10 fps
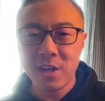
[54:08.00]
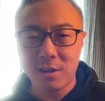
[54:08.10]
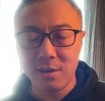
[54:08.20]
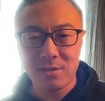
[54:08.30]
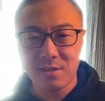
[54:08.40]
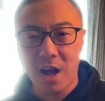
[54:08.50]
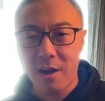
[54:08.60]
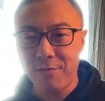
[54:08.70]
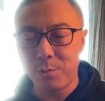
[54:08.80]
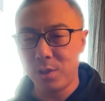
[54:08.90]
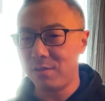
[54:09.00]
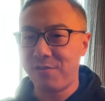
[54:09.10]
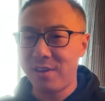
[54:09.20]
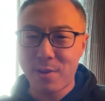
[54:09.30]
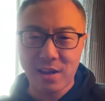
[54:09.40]
good stuff with
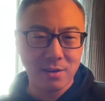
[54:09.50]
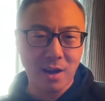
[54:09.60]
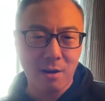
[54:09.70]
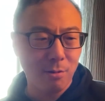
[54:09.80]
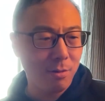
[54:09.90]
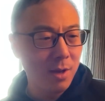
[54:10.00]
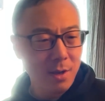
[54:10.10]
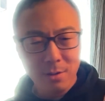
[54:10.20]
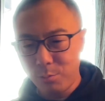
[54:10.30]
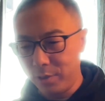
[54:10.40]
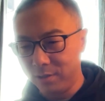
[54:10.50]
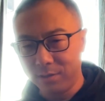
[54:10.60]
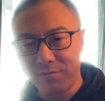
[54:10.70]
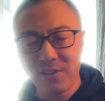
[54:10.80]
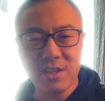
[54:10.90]
VeBetterDOA, with
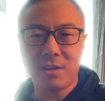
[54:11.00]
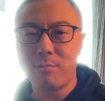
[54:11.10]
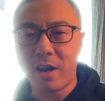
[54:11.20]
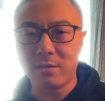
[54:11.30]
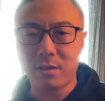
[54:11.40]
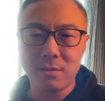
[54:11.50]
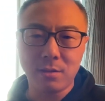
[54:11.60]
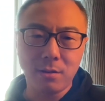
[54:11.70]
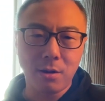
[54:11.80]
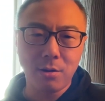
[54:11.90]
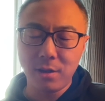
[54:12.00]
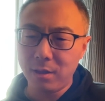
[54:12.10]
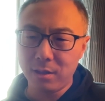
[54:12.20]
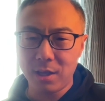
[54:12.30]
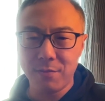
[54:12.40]
VeChain Renaissance
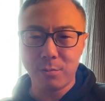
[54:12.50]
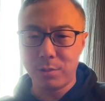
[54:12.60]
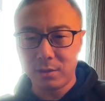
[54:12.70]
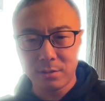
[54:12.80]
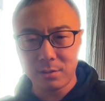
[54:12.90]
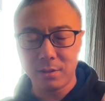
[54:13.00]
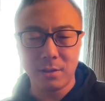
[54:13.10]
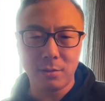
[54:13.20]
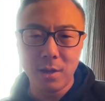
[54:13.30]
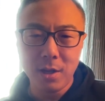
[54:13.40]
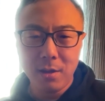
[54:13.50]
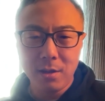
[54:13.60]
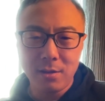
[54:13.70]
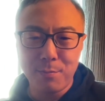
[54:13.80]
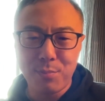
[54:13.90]
ongoing, even with
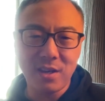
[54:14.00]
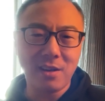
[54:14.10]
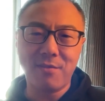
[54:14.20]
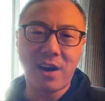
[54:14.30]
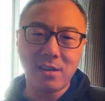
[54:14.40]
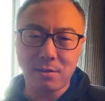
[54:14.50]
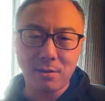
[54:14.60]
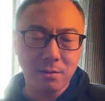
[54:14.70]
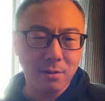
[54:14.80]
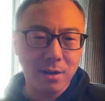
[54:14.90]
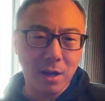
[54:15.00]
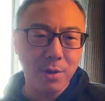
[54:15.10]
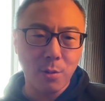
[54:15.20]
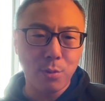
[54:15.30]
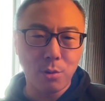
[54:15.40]
the big advisor coming
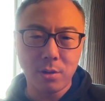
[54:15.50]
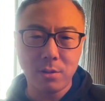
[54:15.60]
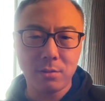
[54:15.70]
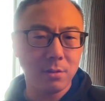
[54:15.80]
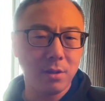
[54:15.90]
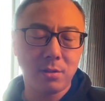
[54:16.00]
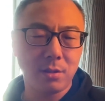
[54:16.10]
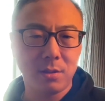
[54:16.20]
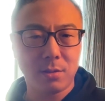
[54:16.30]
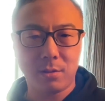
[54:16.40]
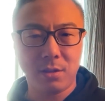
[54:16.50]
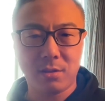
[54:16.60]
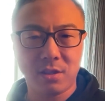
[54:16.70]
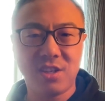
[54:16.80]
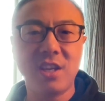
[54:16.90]
on board.
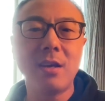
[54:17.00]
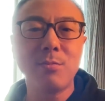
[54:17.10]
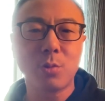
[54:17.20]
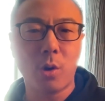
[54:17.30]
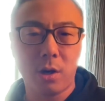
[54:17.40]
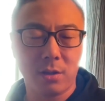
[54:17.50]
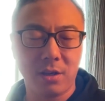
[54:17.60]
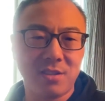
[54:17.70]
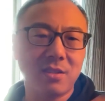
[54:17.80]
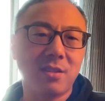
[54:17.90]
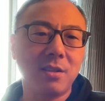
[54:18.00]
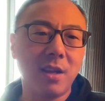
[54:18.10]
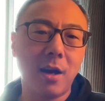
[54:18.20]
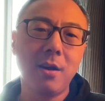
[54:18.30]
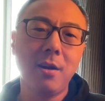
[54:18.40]
It's a team's work. It's just in
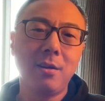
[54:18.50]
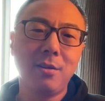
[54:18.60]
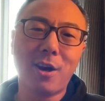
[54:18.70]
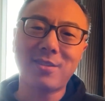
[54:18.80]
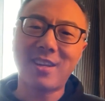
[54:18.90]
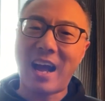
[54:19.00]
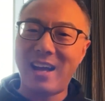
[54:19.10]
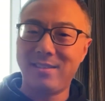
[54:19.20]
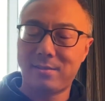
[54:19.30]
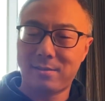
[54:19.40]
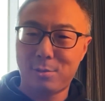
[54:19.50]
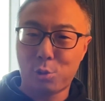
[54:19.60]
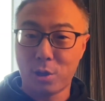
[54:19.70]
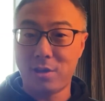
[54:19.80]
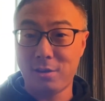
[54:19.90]
a not as
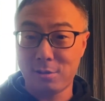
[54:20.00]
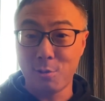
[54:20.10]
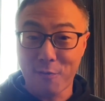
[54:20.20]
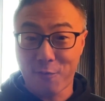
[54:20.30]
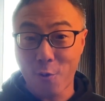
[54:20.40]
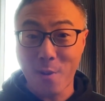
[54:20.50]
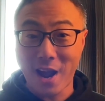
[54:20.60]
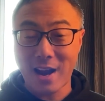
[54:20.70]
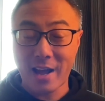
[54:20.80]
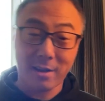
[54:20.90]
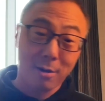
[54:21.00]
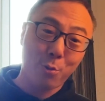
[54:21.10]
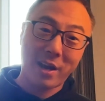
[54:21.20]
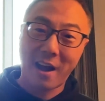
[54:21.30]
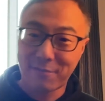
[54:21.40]
traditional format like
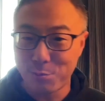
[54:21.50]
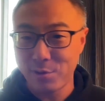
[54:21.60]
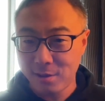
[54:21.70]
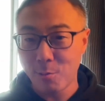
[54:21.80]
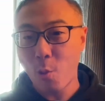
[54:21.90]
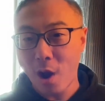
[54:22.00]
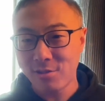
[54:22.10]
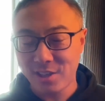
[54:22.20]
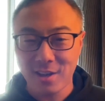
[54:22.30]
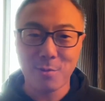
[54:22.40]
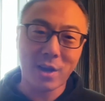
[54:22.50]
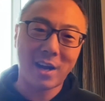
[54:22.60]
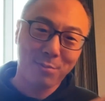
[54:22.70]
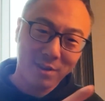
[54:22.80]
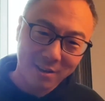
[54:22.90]
we have to be in one team, we have
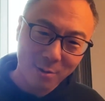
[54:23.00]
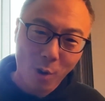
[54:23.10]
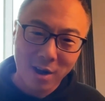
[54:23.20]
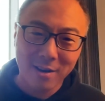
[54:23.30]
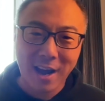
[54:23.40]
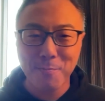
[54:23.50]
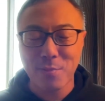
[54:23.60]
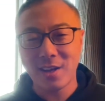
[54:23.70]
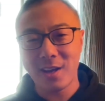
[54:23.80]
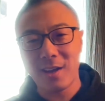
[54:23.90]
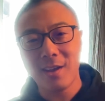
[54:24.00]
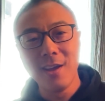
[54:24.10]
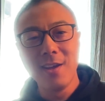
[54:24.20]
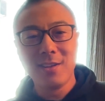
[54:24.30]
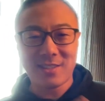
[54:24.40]
to be in a one company,
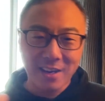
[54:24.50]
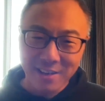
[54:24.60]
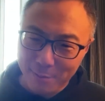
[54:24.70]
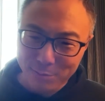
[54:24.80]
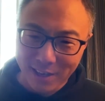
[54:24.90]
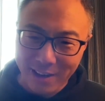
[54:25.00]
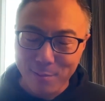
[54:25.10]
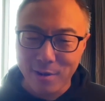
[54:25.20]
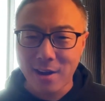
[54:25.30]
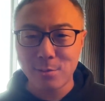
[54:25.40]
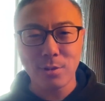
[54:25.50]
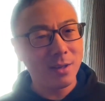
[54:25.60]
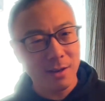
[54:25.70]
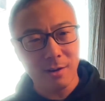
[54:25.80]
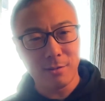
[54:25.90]
signing up the labor contract.
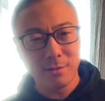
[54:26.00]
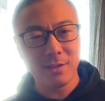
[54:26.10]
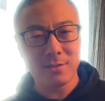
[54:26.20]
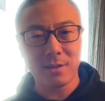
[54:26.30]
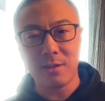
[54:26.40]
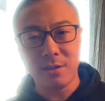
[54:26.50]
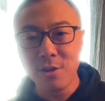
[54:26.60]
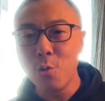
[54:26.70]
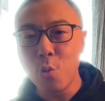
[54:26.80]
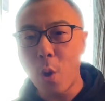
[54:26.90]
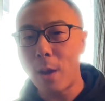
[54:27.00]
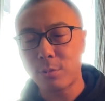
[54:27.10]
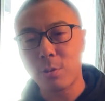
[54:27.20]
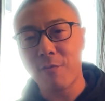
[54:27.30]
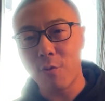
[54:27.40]
No, it's a new
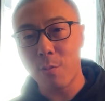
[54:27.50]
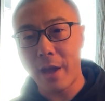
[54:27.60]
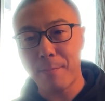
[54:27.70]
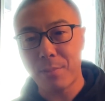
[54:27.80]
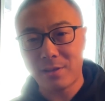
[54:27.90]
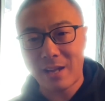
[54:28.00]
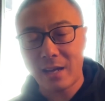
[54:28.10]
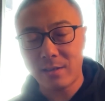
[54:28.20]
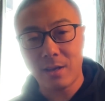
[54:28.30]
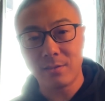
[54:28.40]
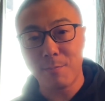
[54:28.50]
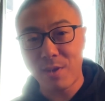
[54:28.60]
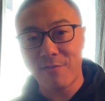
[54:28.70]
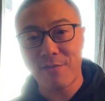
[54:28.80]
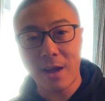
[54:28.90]
Web3 format, but acting as a
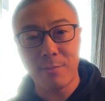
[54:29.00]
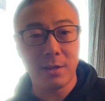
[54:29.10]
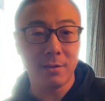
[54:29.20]
big family.